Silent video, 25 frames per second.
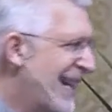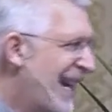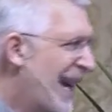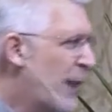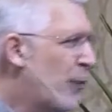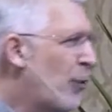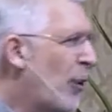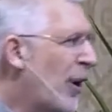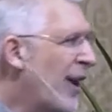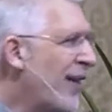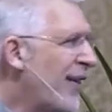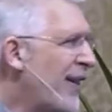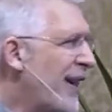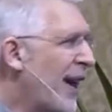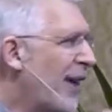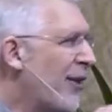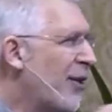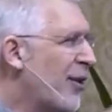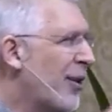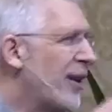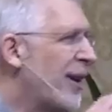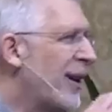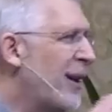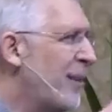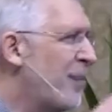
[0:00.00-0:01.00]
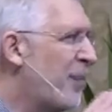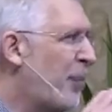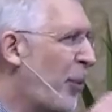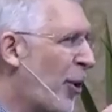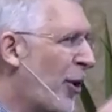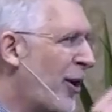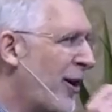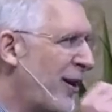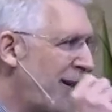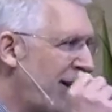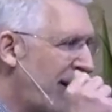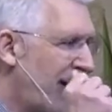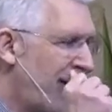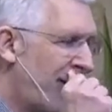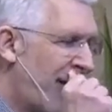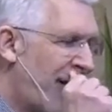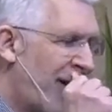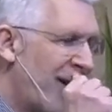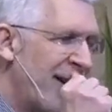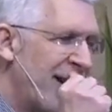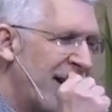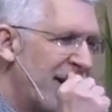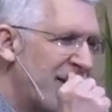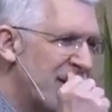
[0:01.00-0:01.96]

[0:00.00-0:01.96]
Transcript: And one of the other important and very